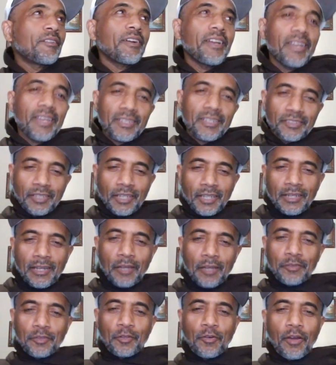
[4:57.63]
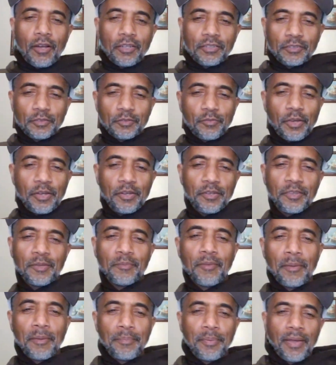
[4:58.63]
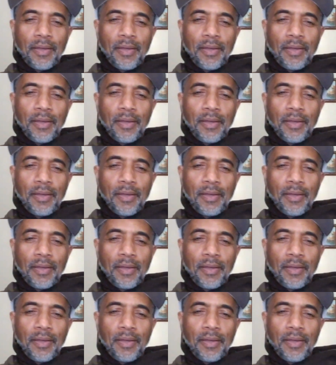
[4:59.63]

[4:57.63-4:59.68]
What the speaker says: Hey, check it out. The cross is greater than my